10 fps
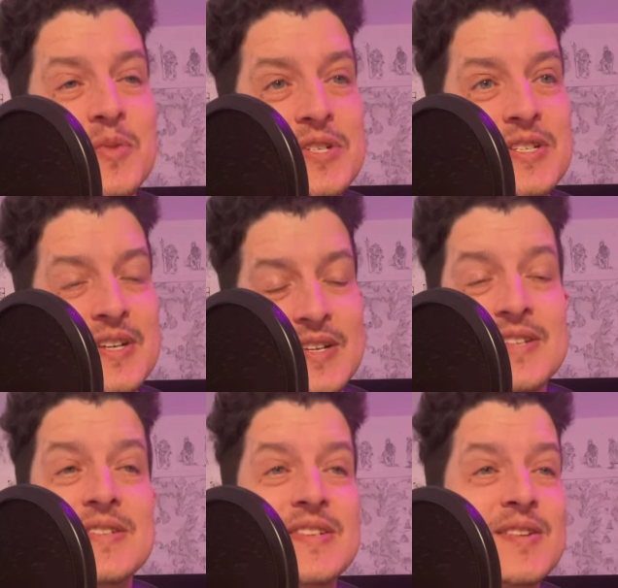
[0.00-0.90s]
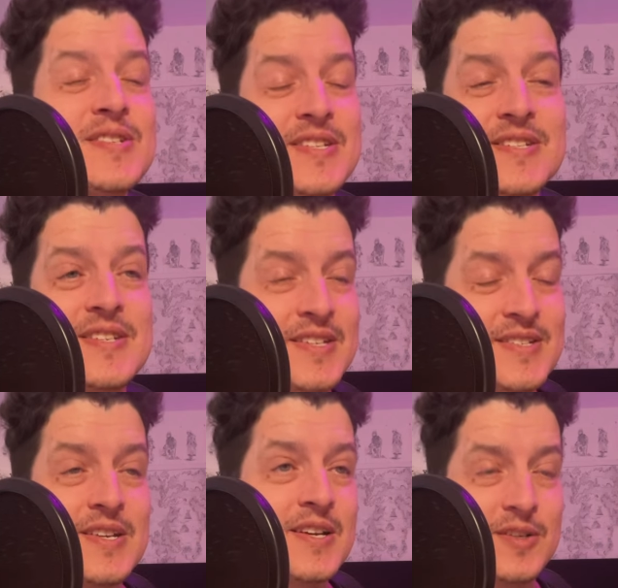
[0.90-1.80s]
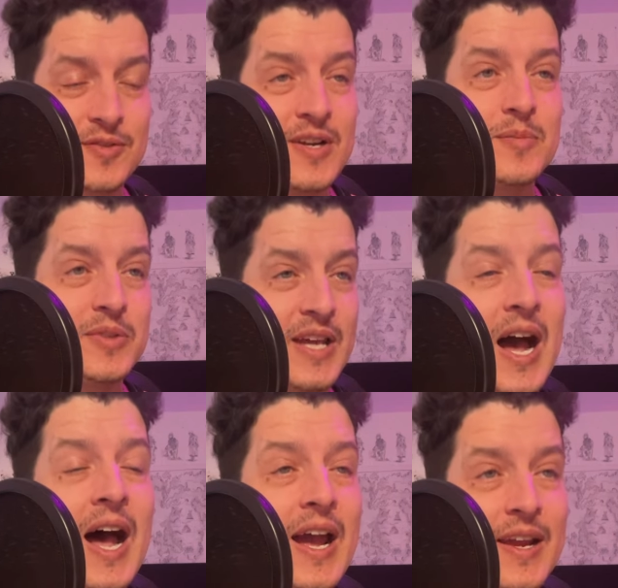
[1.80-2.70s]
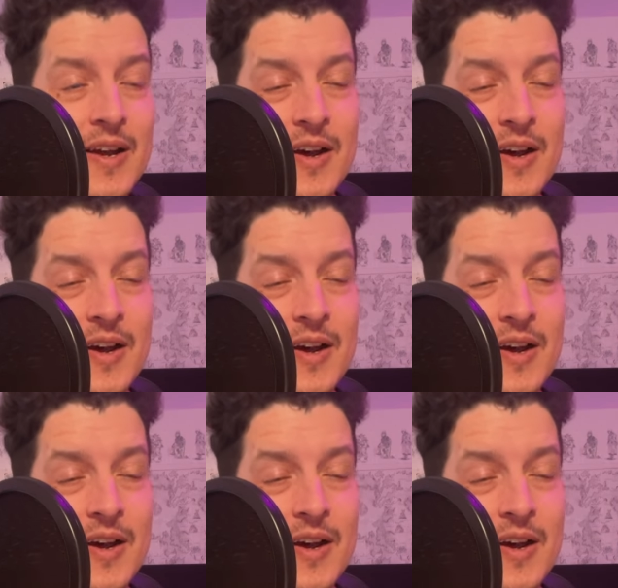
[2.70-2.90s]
which in Celsius is incredibly high.